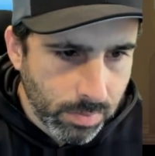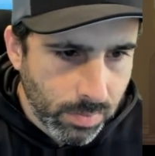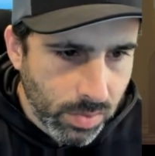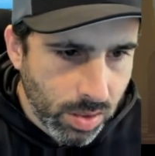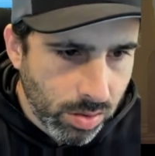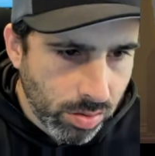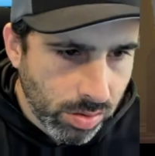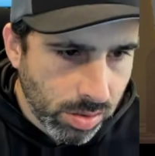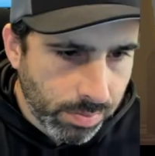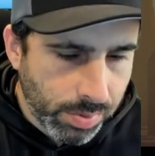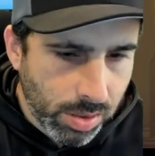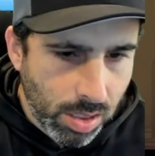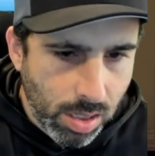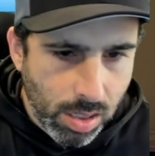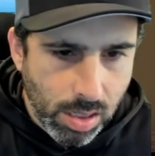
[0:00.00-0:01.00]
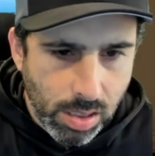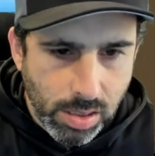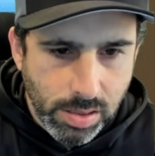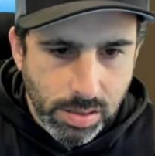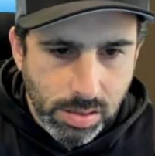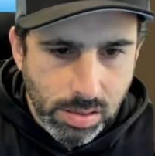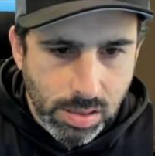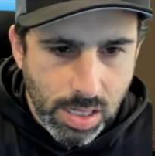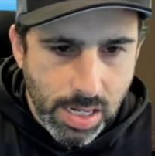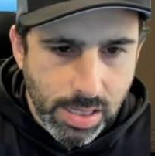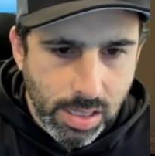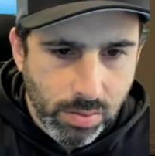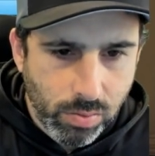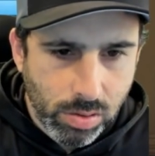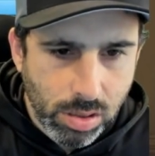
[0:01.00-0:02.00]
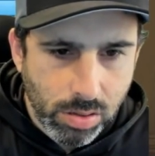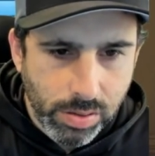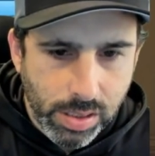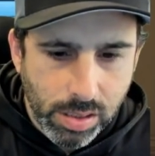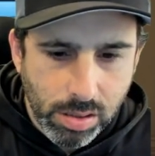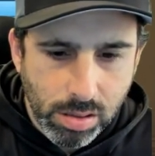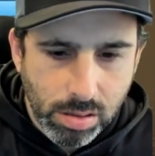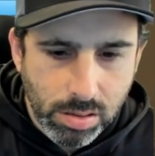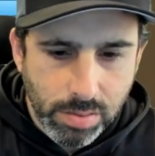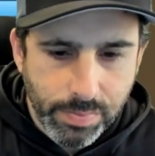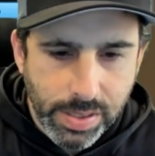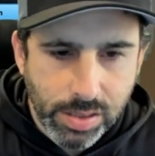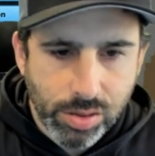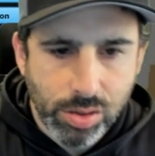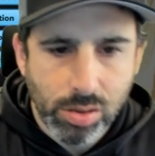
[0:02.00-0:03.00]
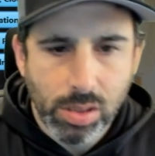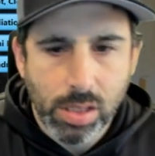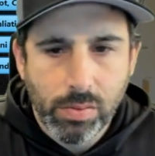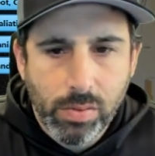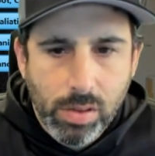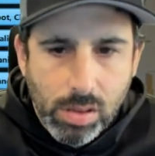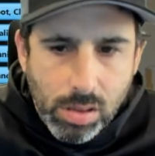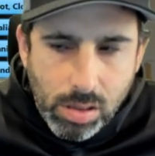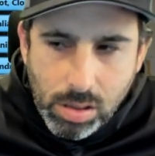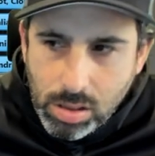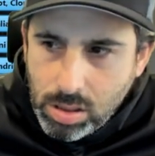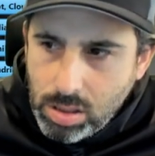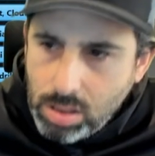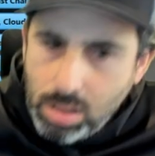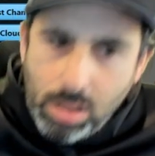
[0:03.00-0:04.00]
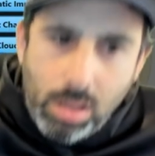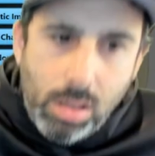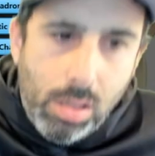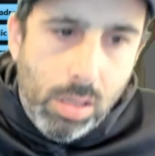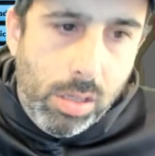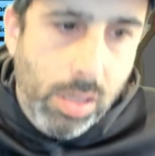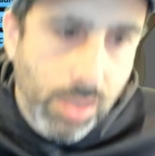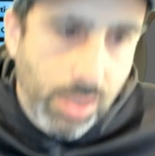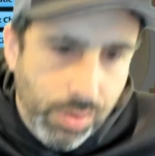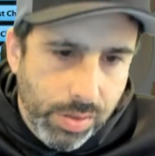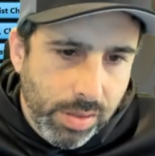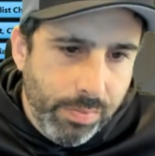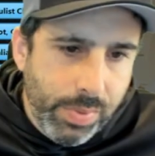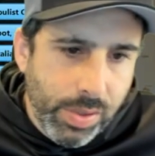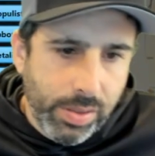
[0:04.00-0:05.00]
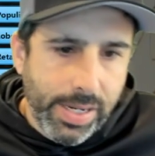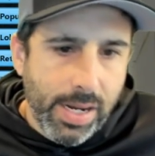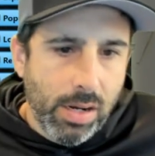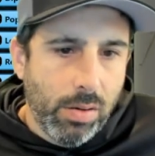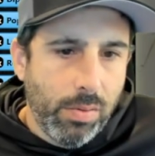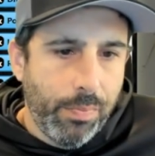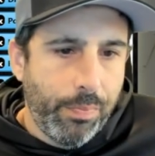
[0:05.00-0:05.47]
Thunderous Applause, I think we'll go here to make sure that we're continuing to build out.